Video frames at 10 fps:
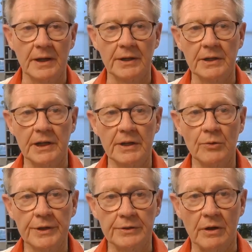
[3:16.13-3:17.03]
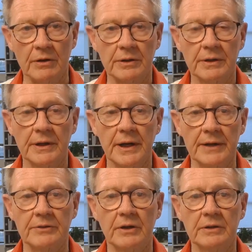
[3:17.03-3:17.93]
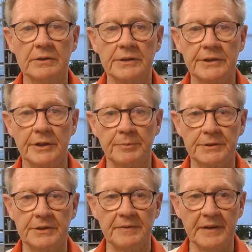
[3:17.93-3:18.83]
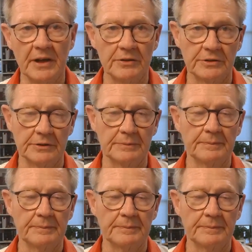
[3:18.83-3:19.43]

at Eniwetok Atoll in the Pacific Ocean.